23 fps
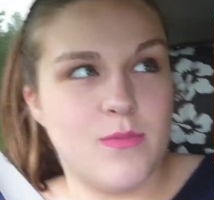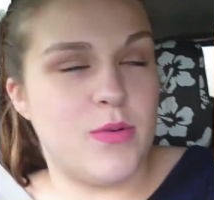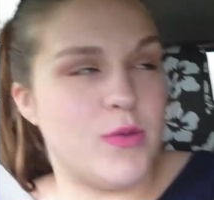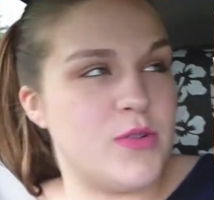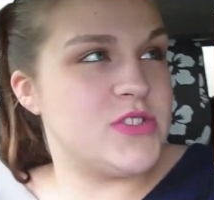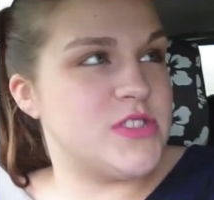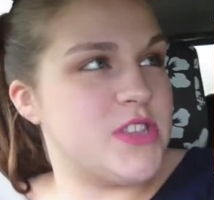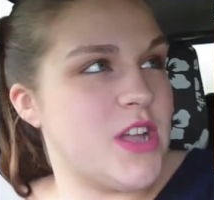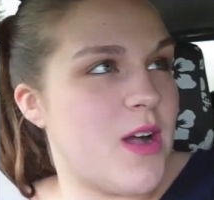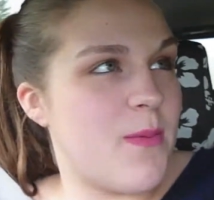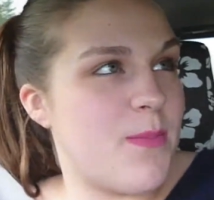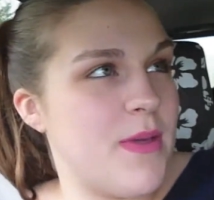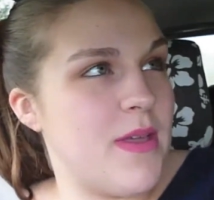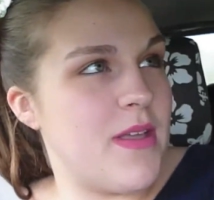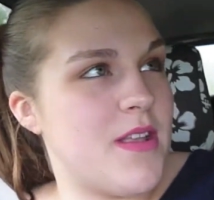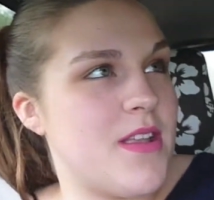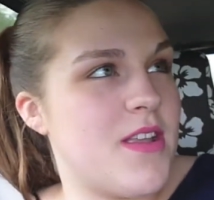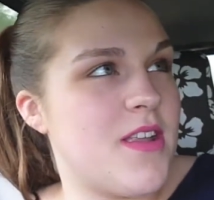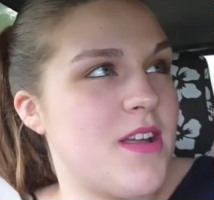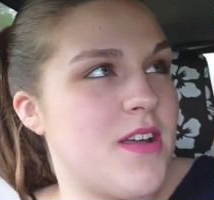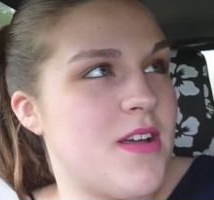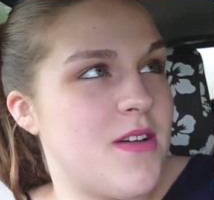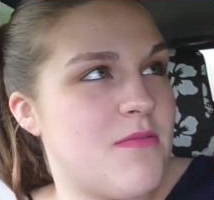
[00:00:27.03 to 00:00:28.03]
we're
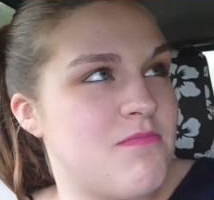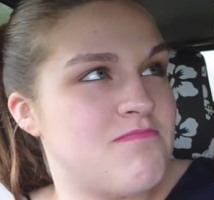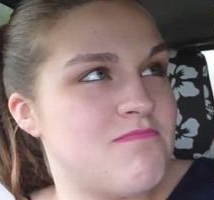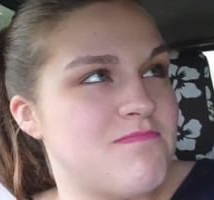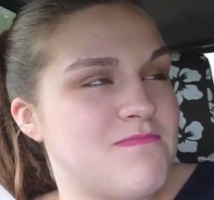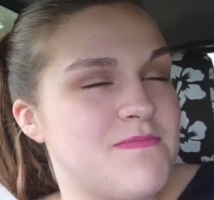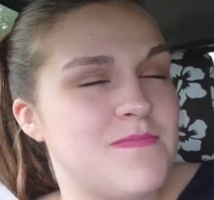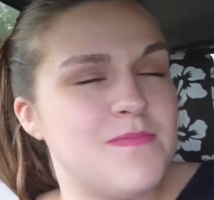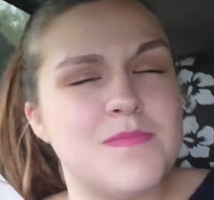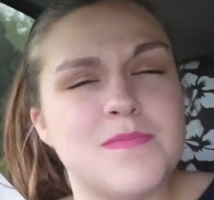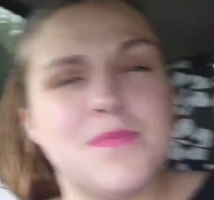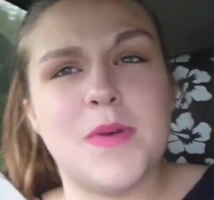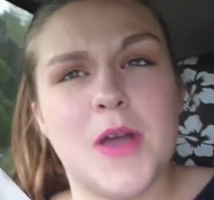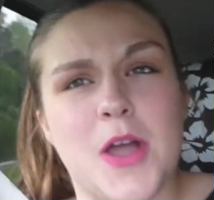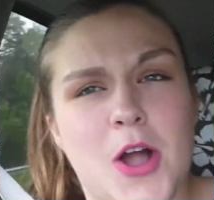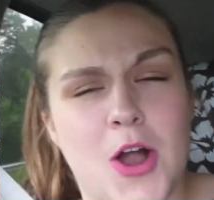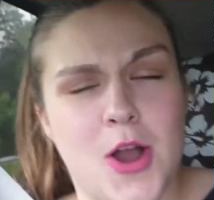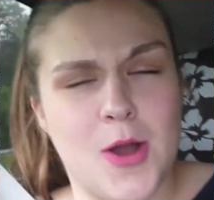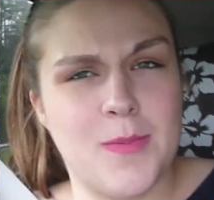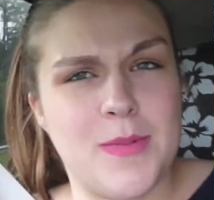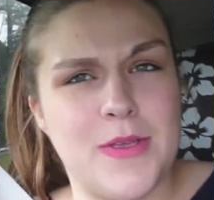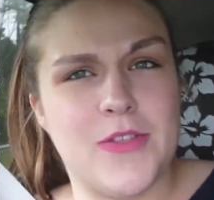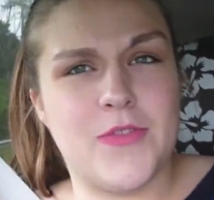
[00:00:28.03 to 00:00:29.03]
stopping by
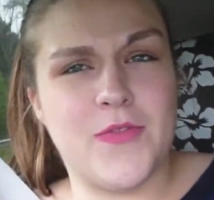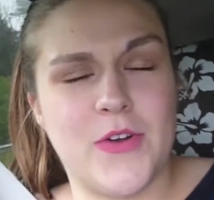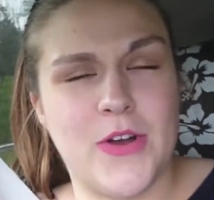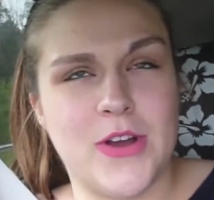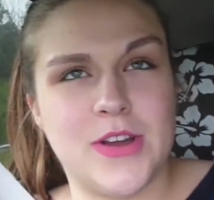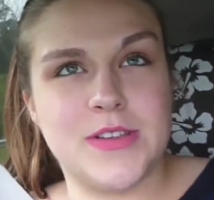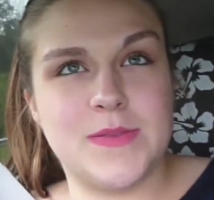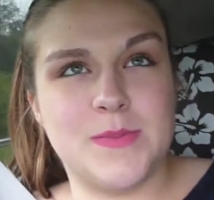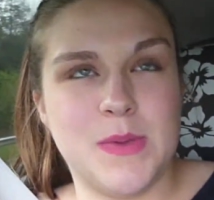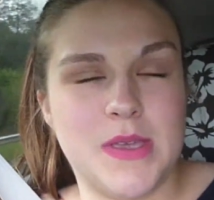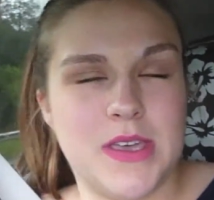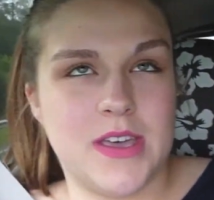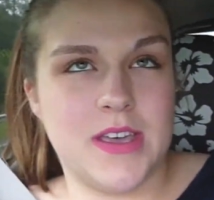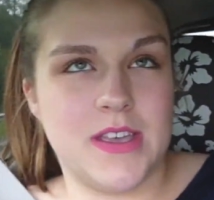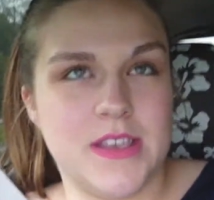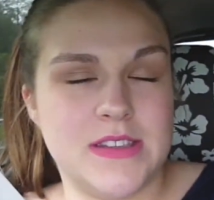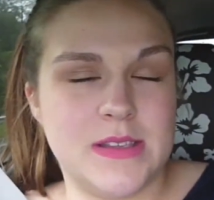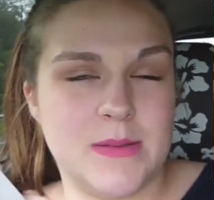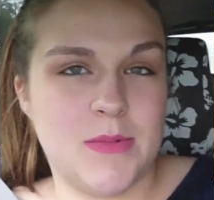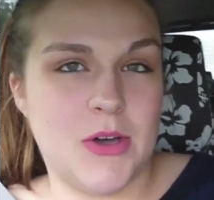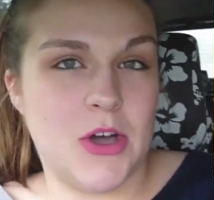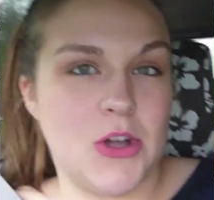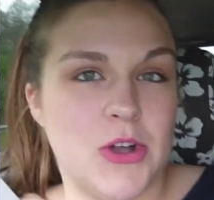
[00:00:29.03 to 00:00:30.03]
Arby's first
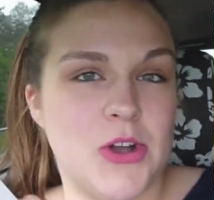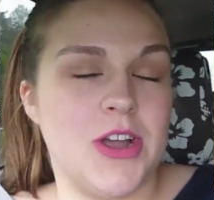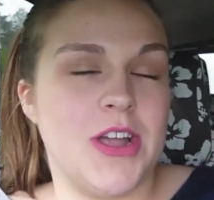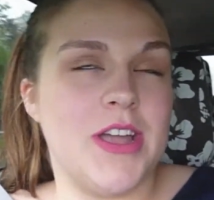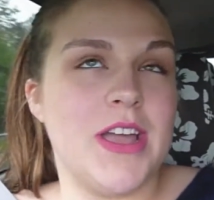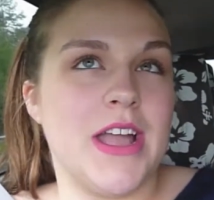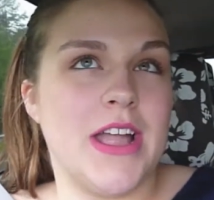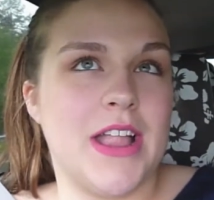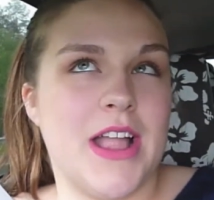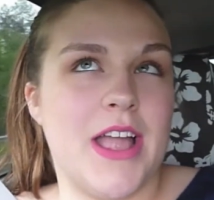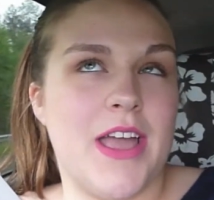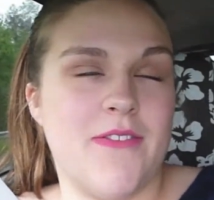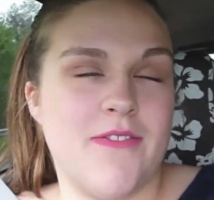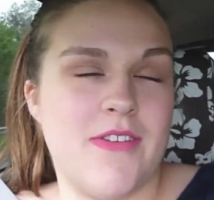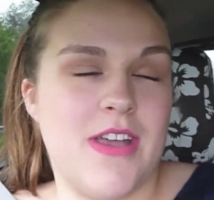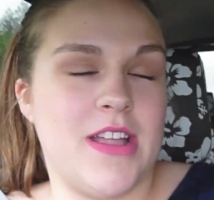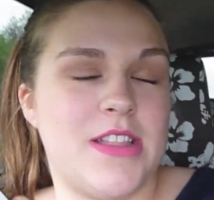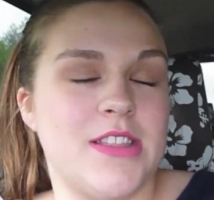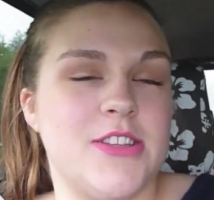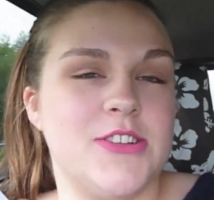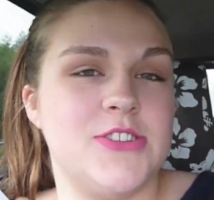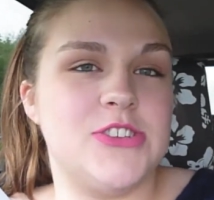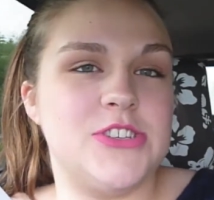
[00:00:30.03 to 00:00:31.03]
because I'm hungry and I haven't
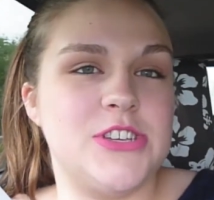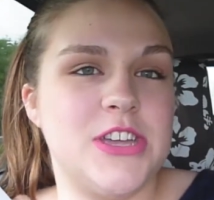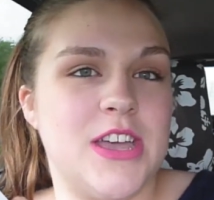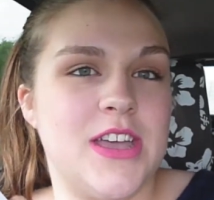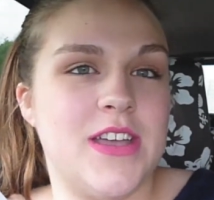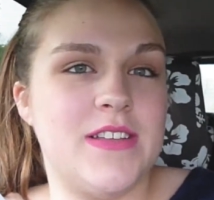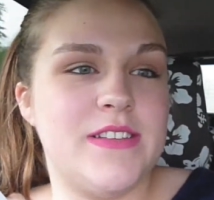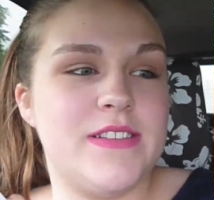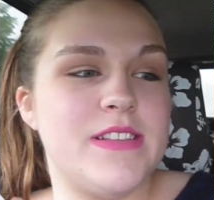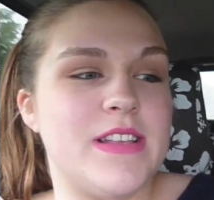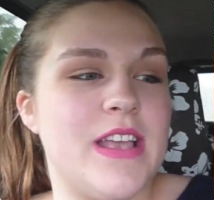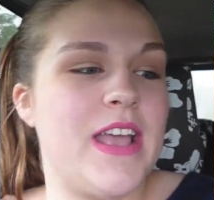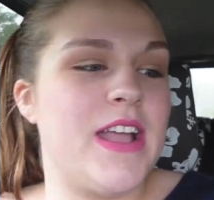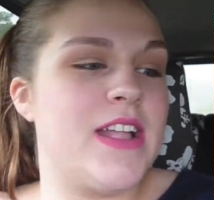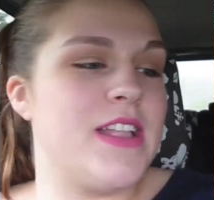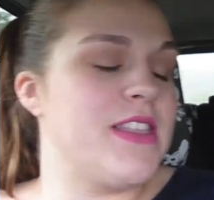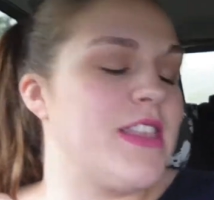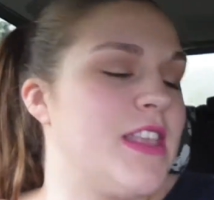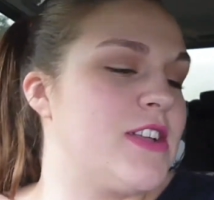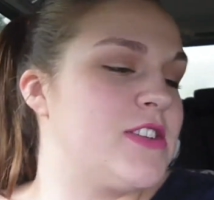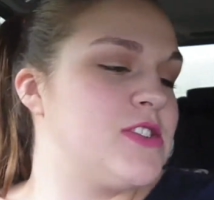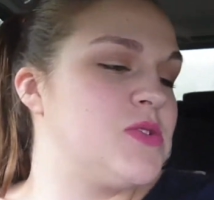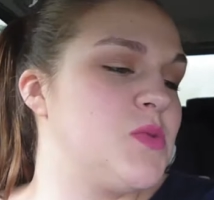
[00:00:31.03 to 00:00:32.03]
had lunch yet,
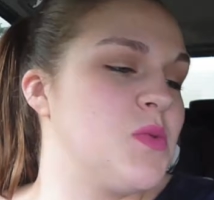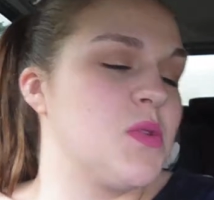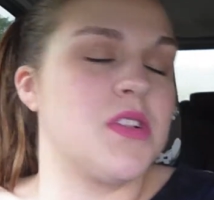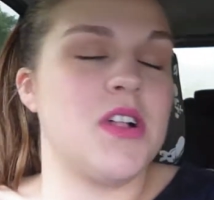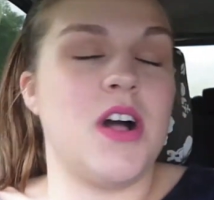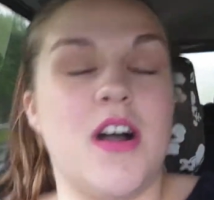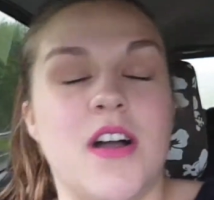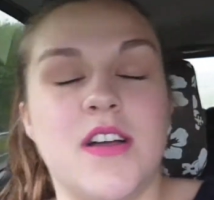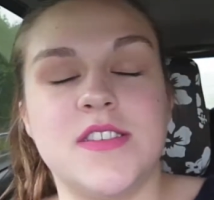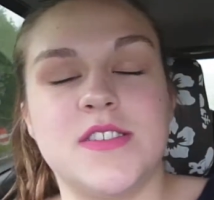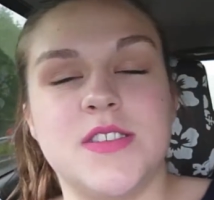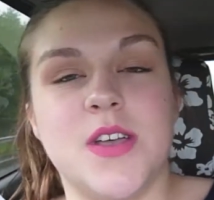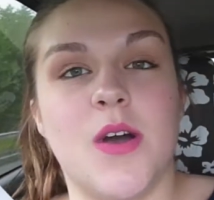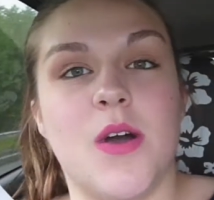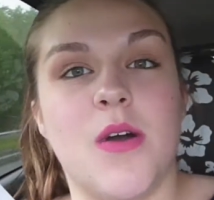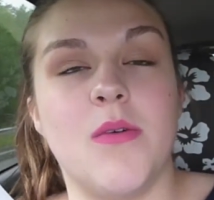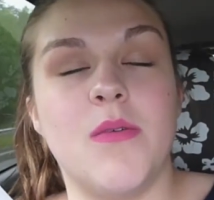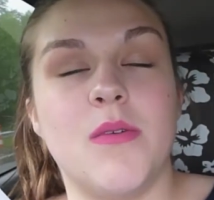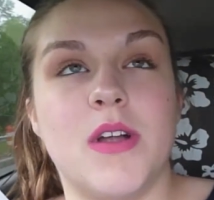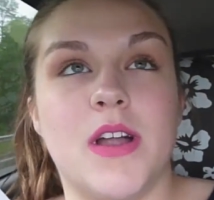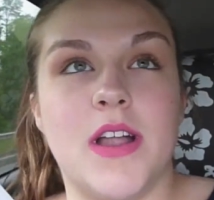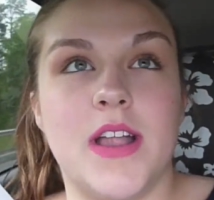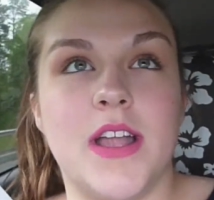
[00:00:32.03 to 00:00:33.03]
and it's like two o'clock,
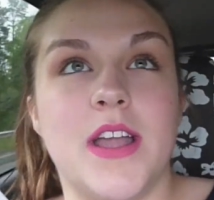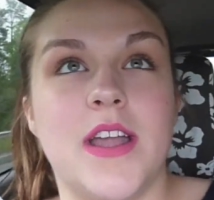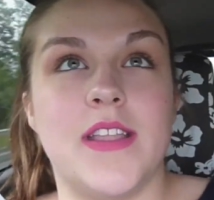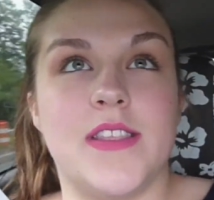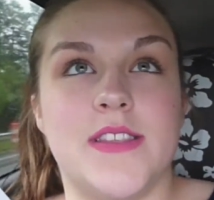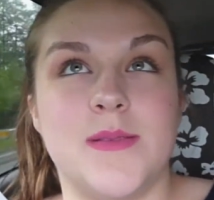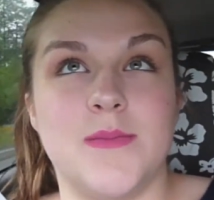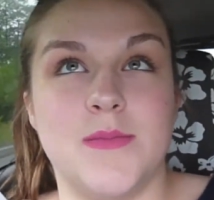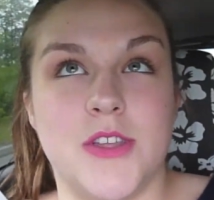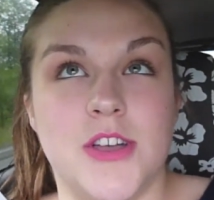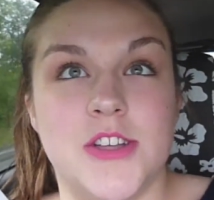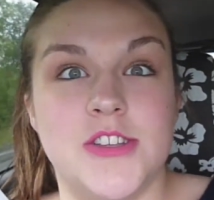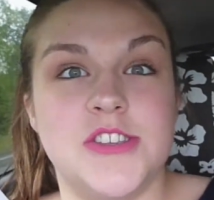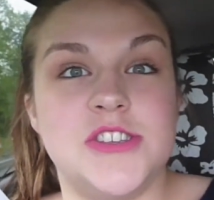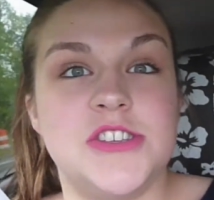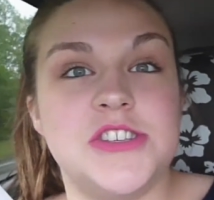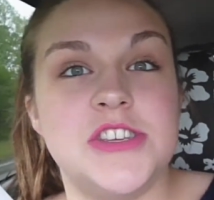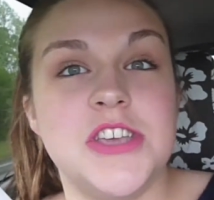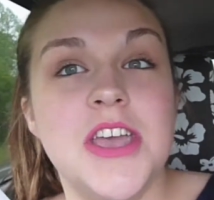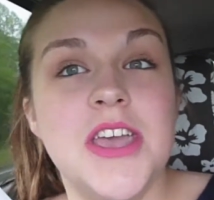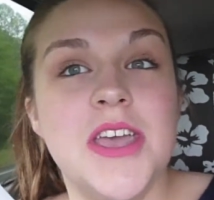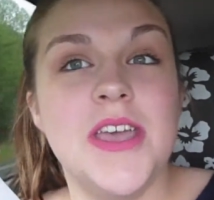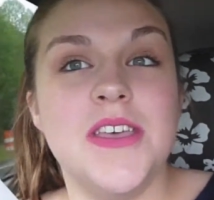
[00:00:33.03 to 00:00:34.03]
so we're gonna get some
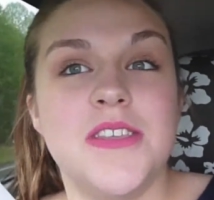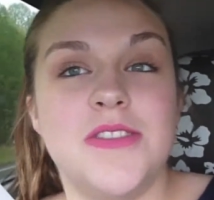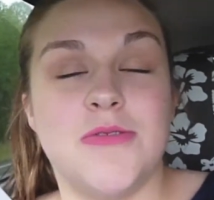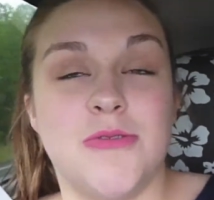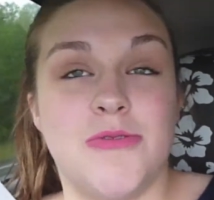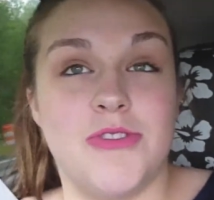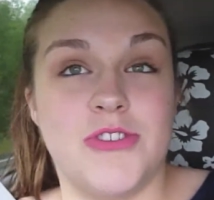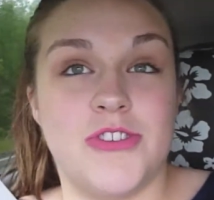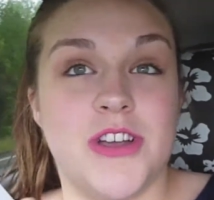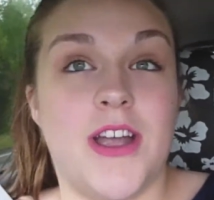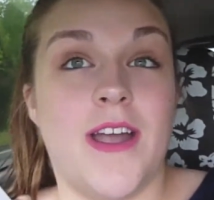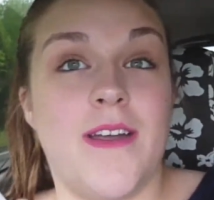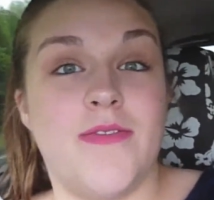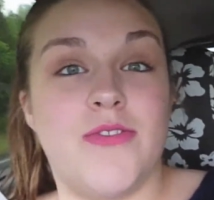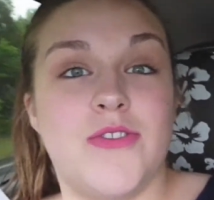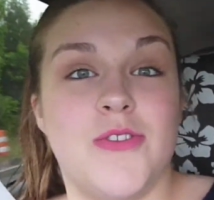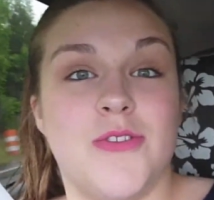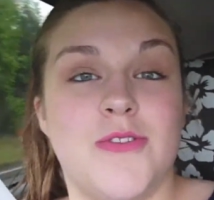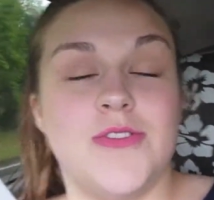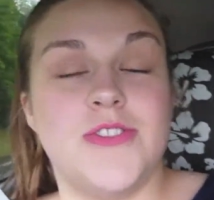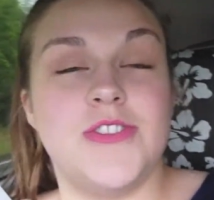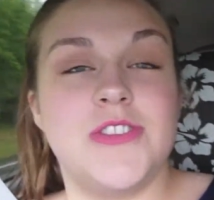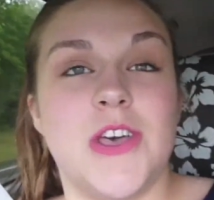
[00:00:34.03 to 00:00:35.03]
lunch through the drive-through.